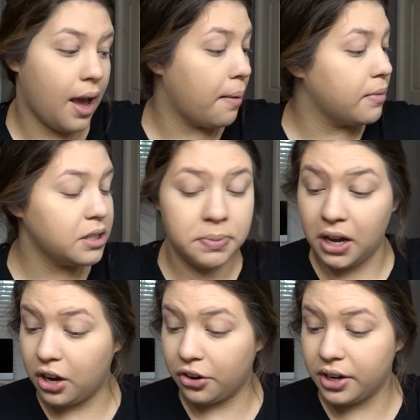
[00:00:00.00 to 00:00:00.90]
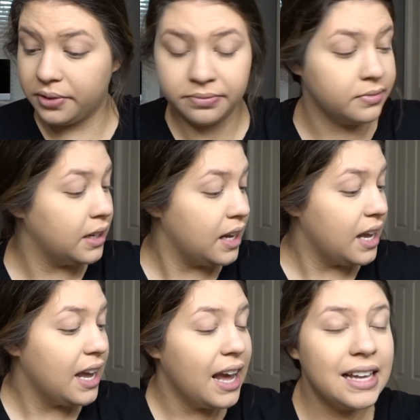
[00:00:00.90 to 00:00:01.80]
I must be hungry.
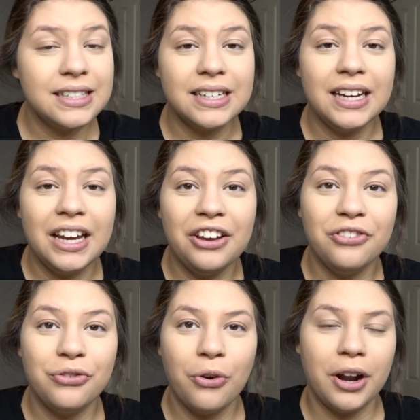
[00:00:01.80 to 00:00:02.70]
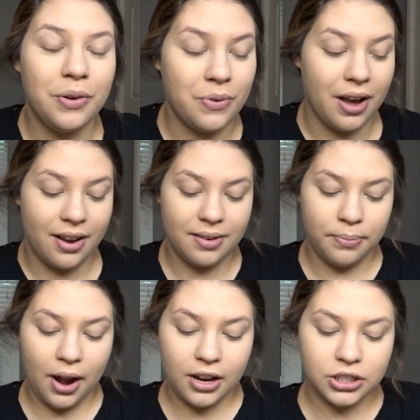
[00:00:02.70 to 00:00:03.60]
It's an E41
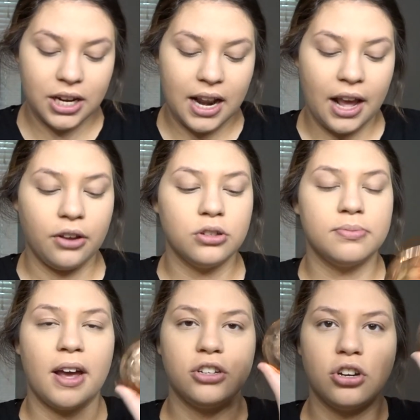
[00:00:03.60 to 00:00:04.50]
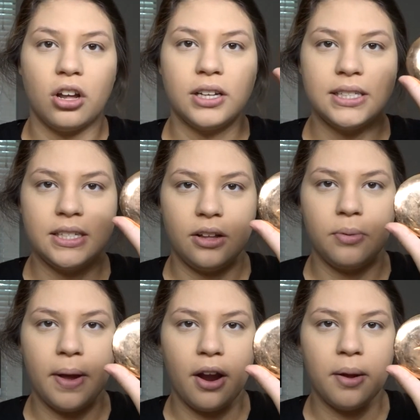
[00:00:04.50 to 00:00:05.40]
brush, and I use my Charlotte
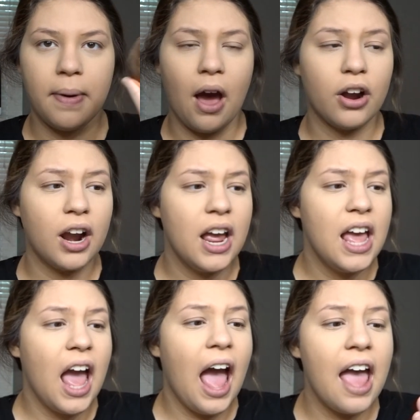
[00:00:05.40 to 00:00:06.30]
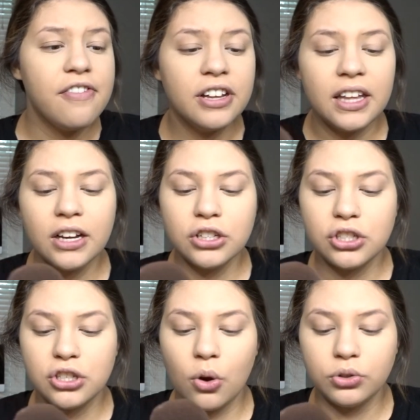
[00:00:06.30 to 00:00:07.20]
Tilbury powder. Everything is
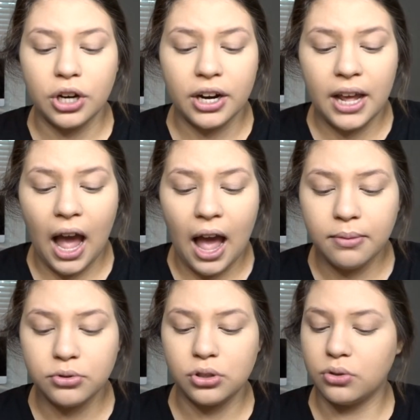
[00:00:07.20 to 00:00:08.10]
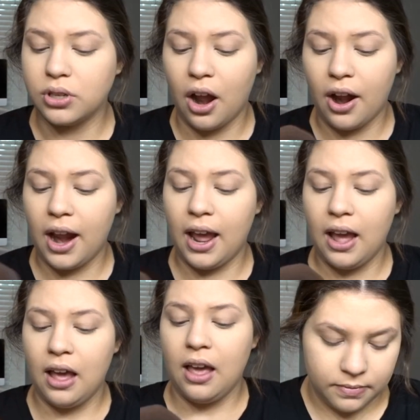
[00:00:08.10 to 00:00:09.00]
so dirty, I'm so sorry.
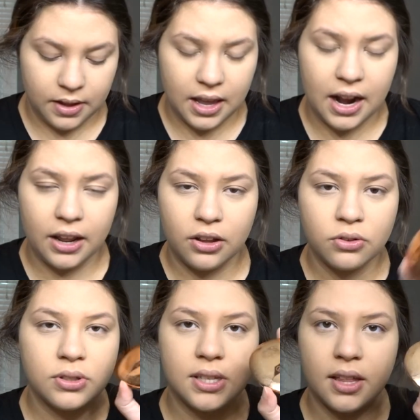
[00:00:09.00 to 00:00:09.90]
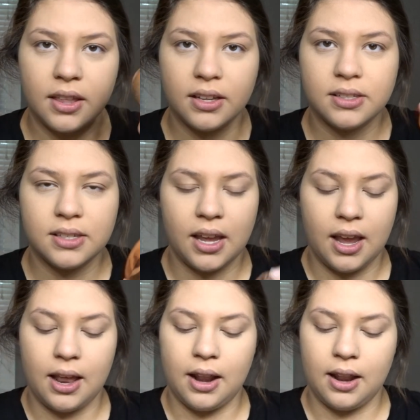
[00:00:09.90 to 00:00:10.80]
And I use this
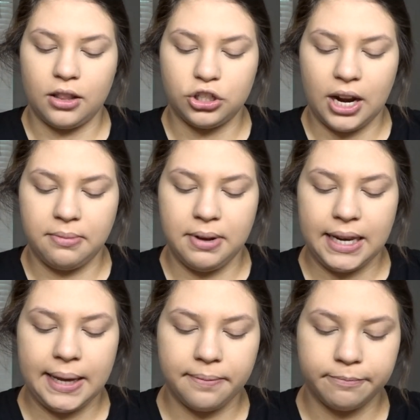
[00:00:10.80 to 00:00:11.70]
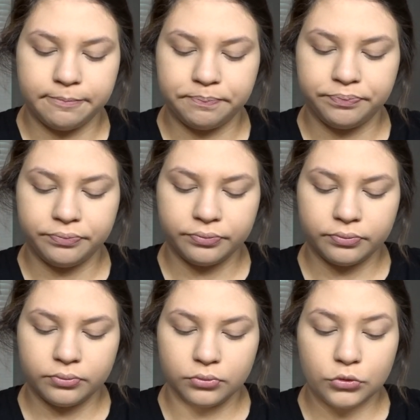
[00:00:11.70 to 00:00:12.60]
in shade medium
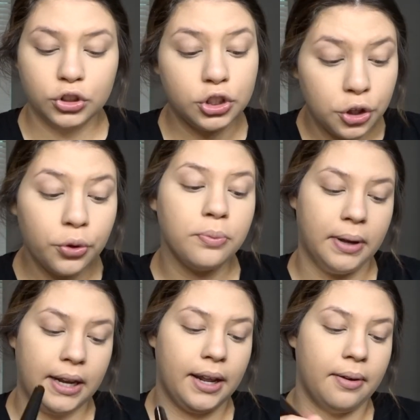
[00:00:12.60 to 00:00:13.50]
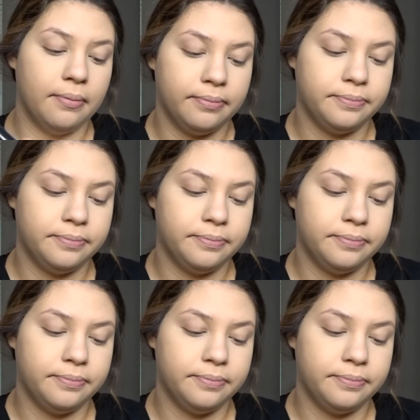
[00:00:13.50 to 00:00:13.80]
to medium.